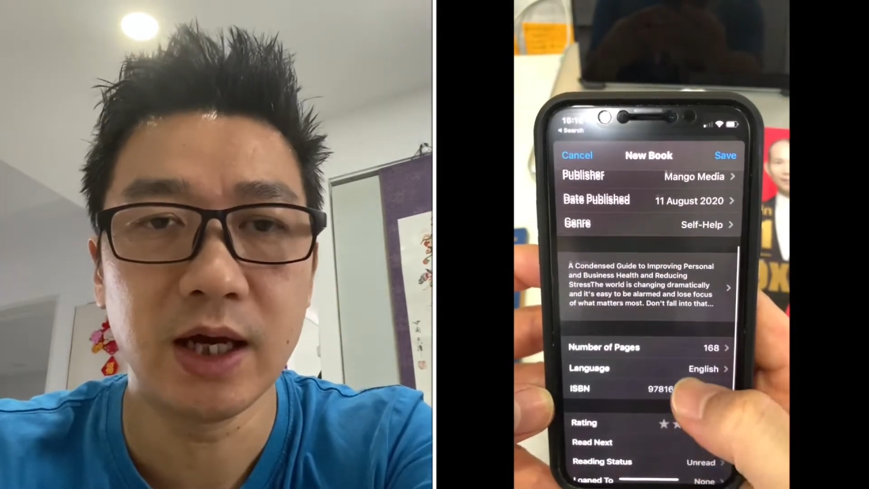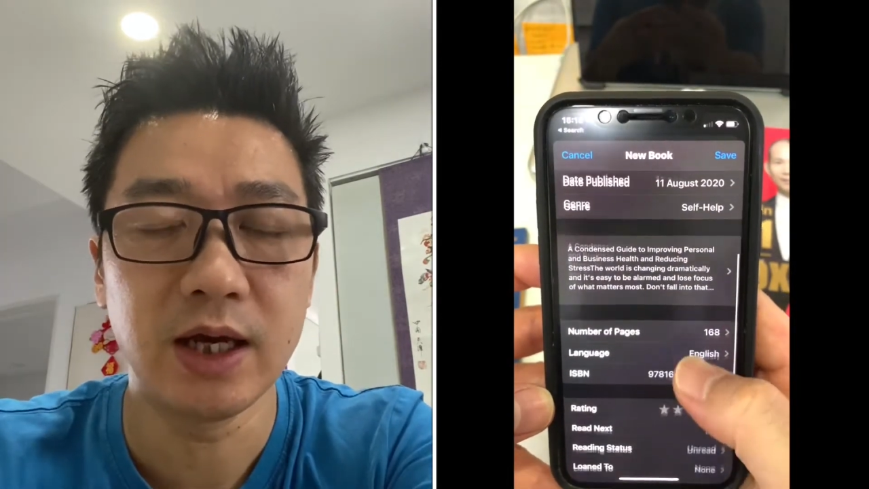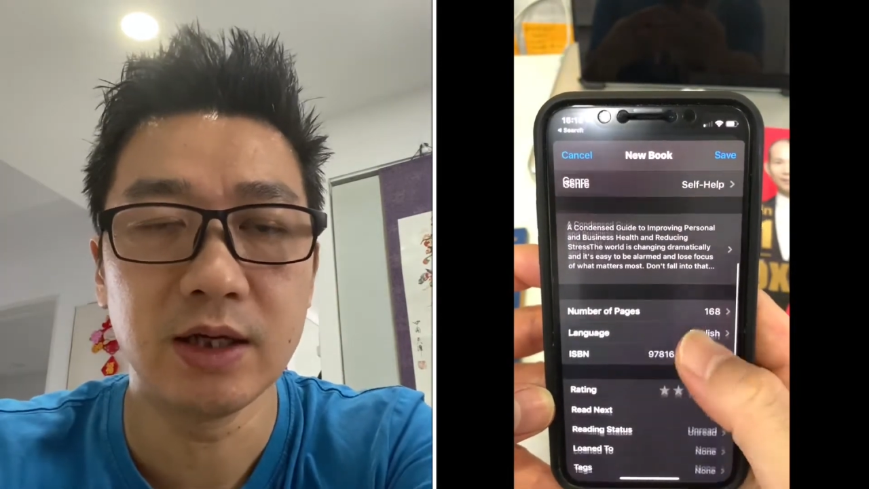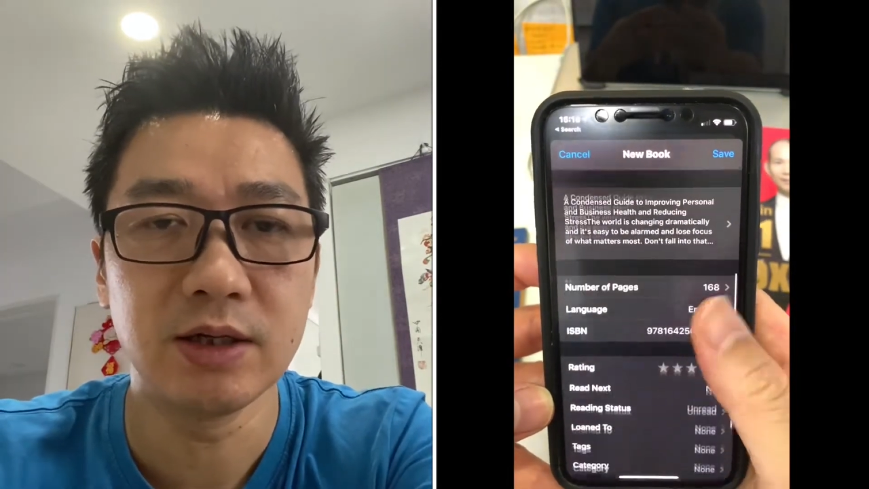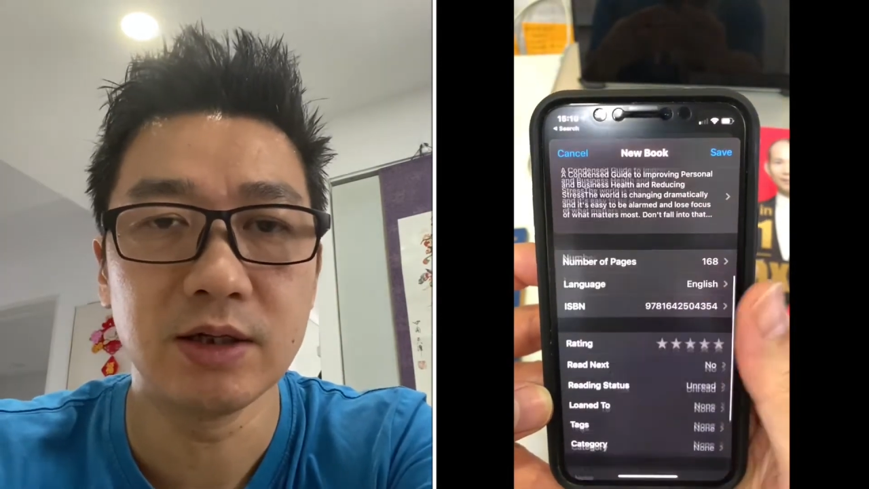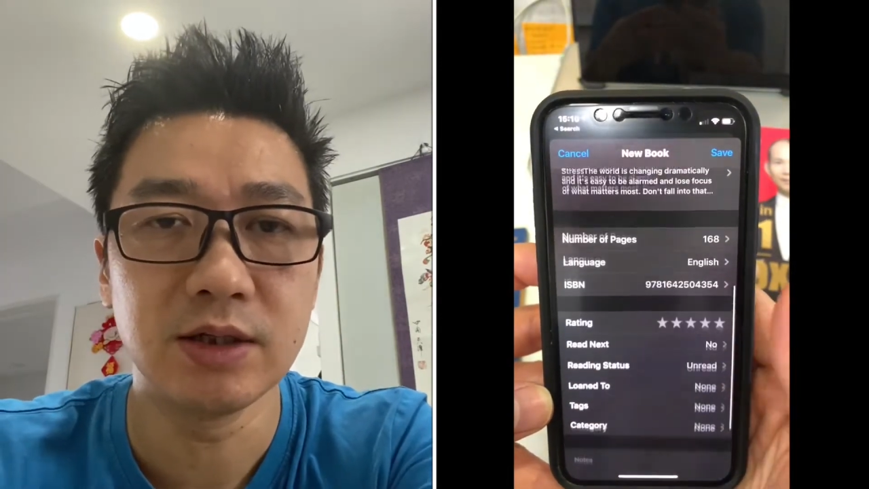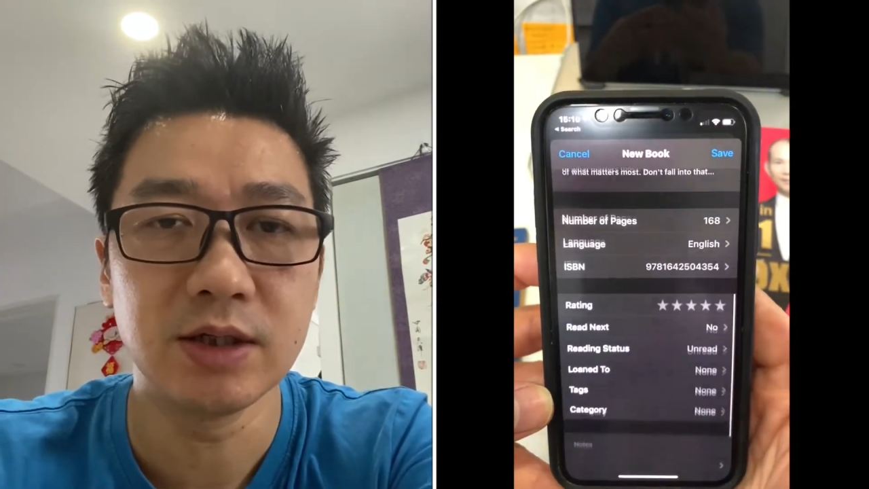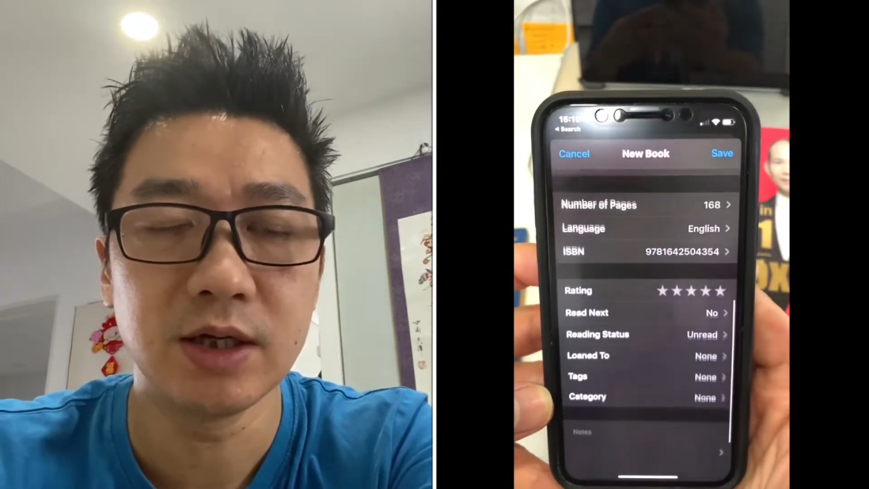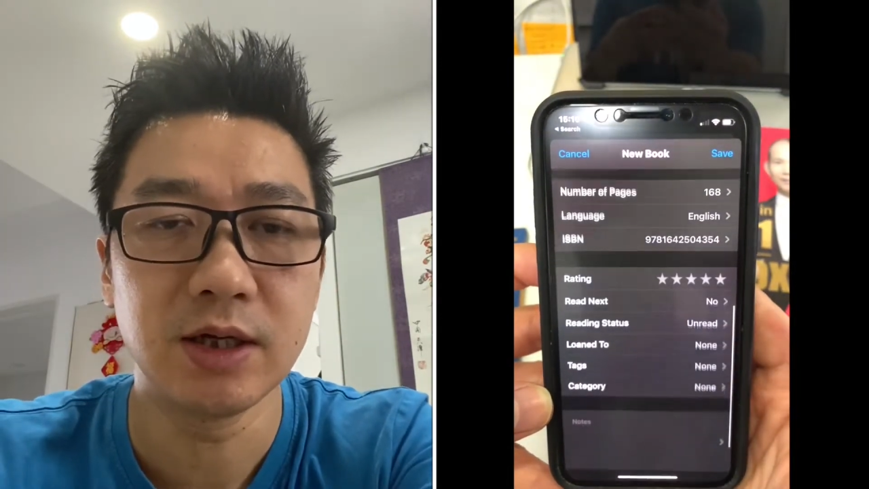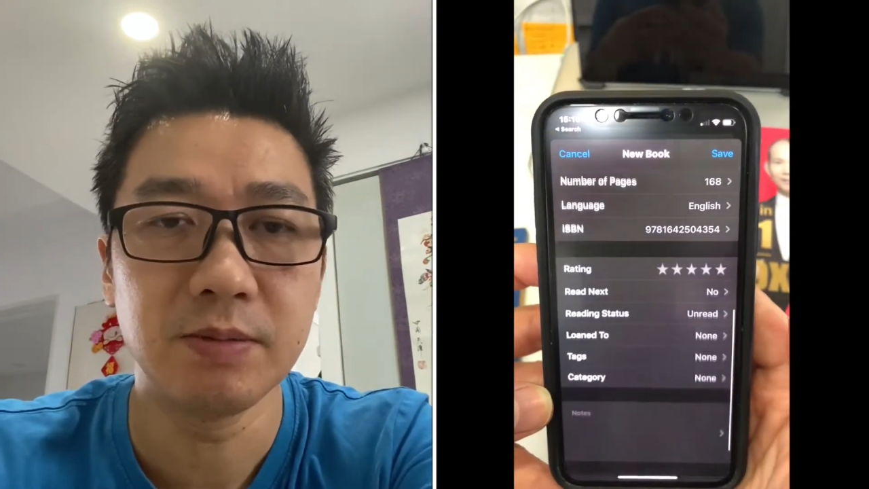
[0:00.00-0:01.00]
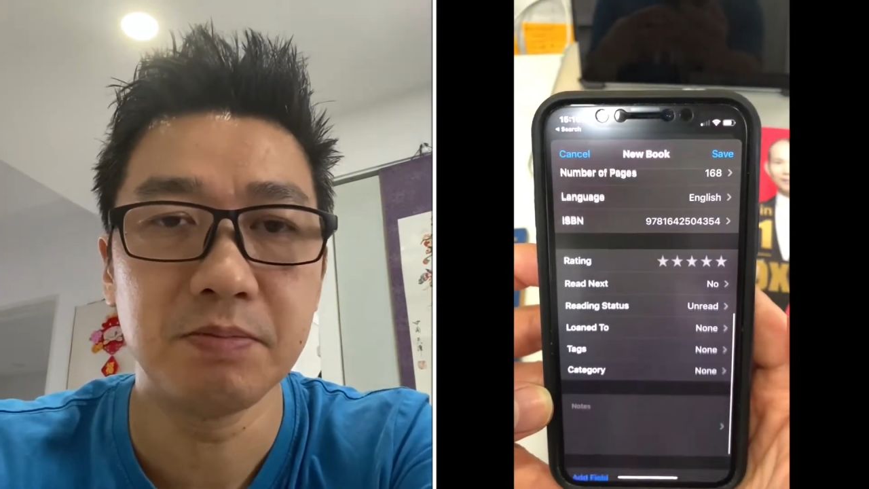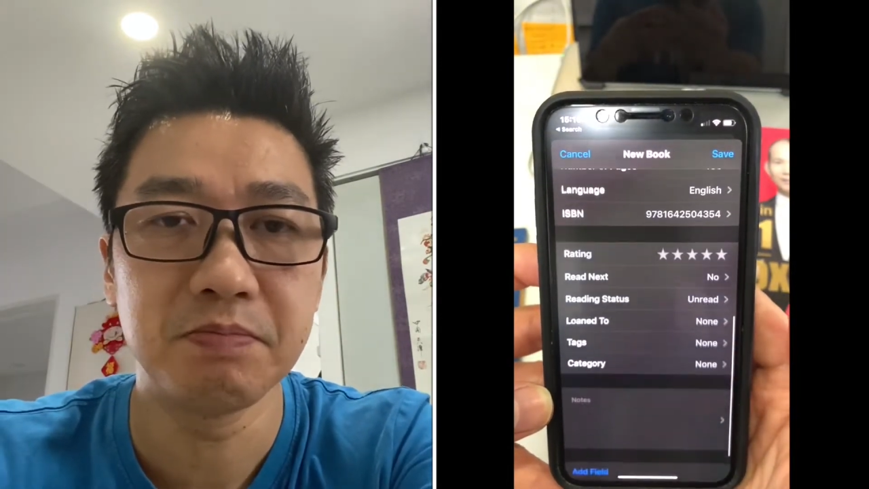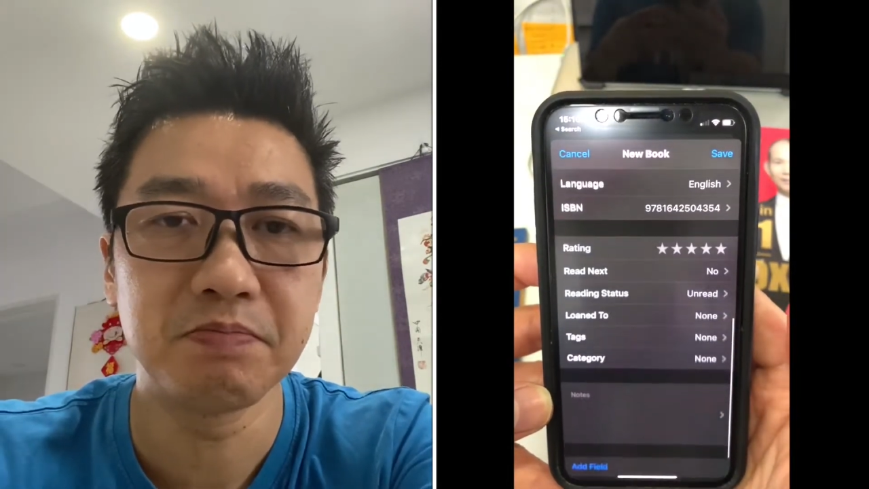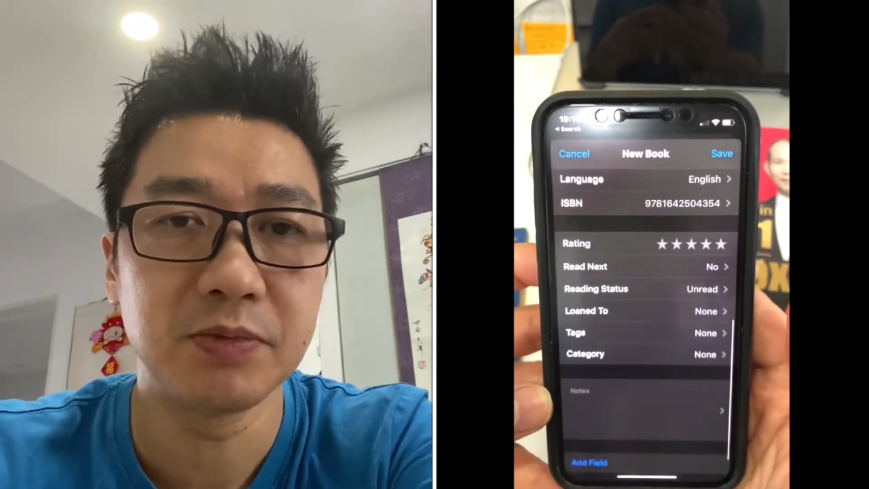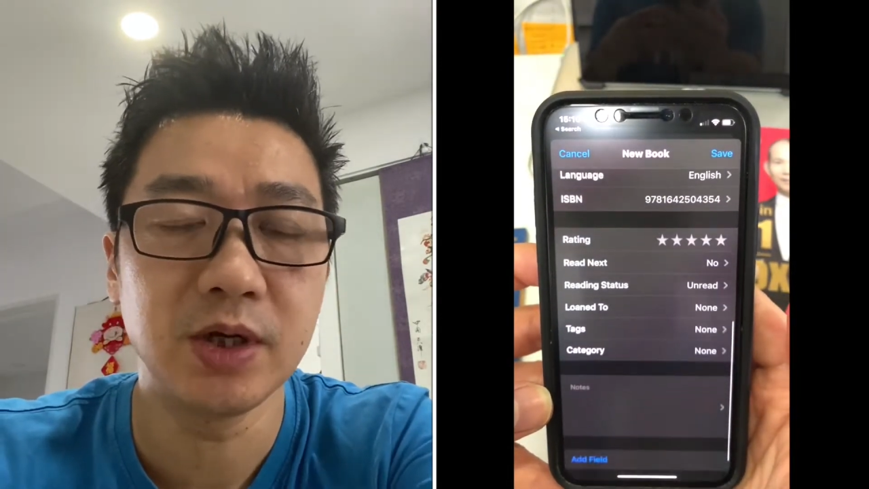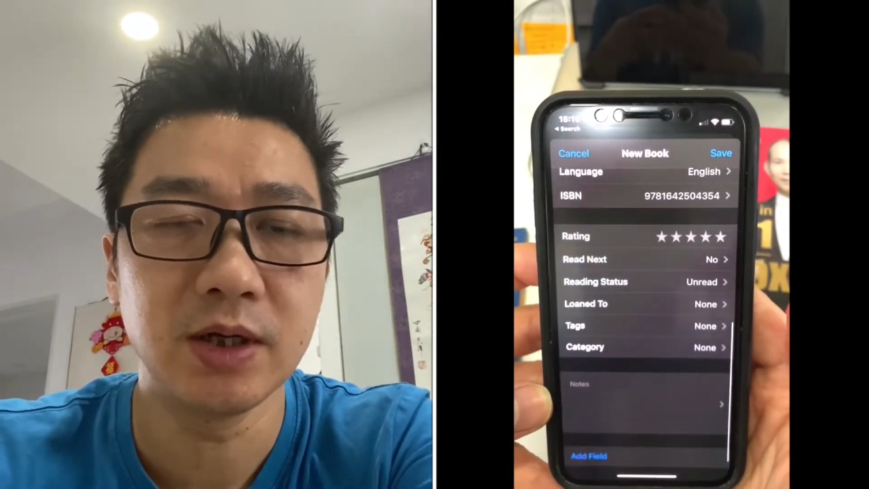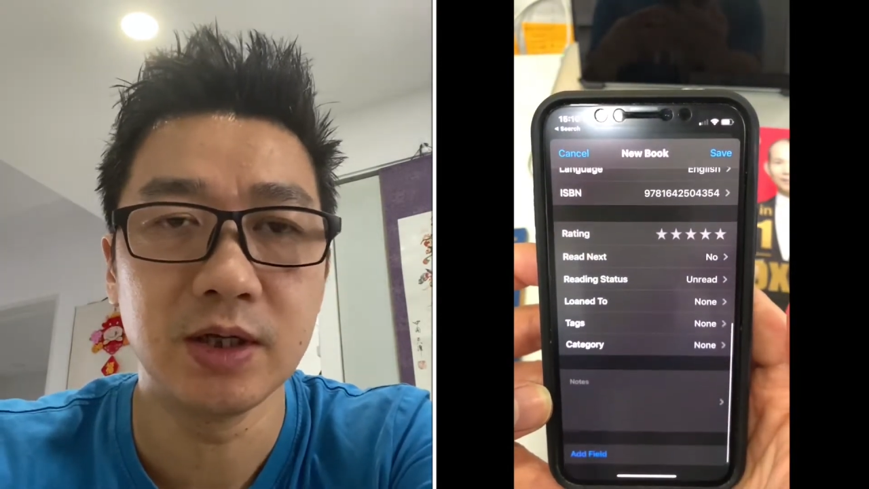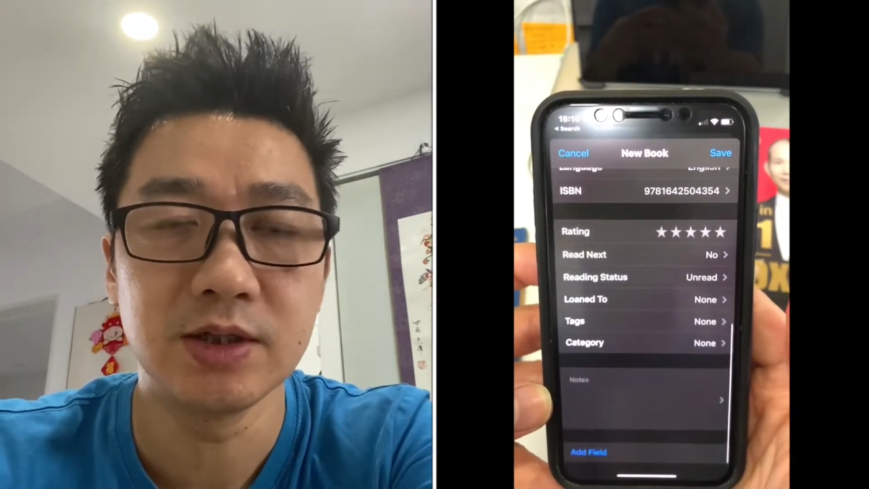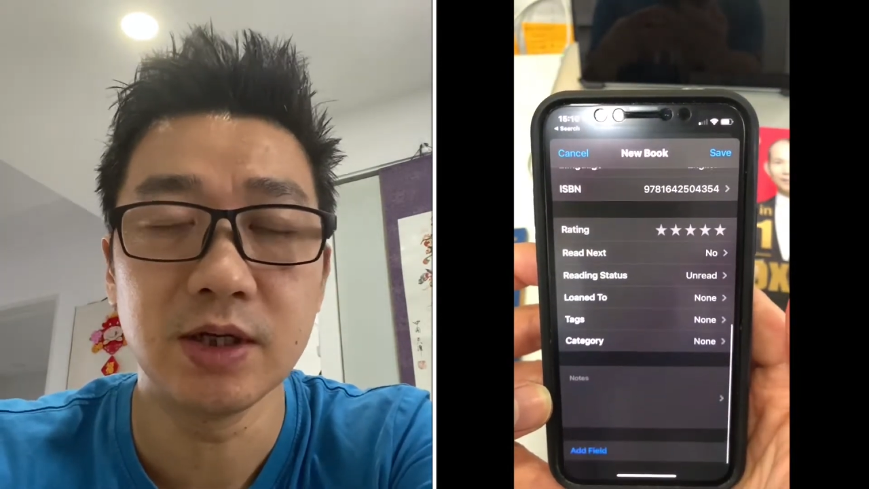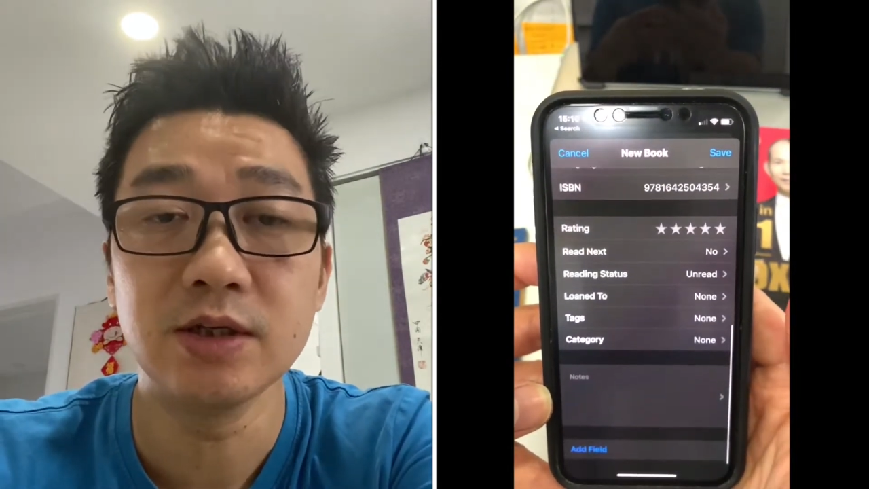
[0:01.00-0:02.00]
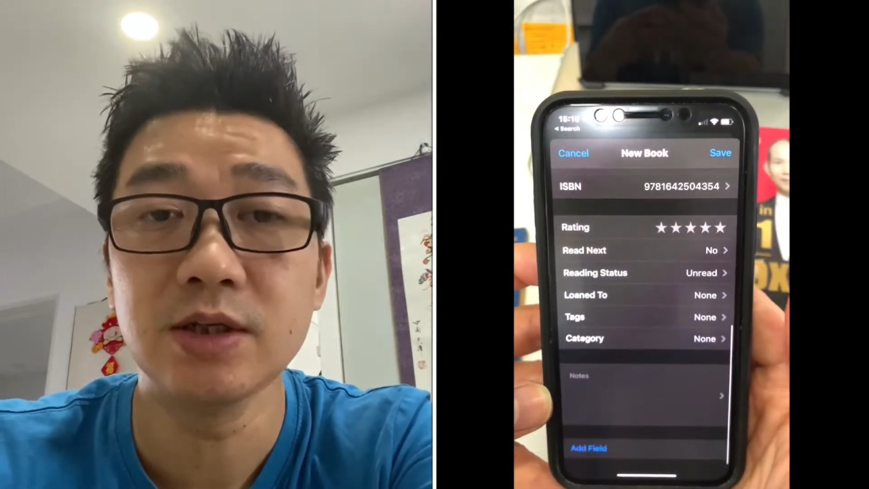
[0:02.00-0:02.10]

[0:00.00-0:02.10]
and um, yeah, it's entered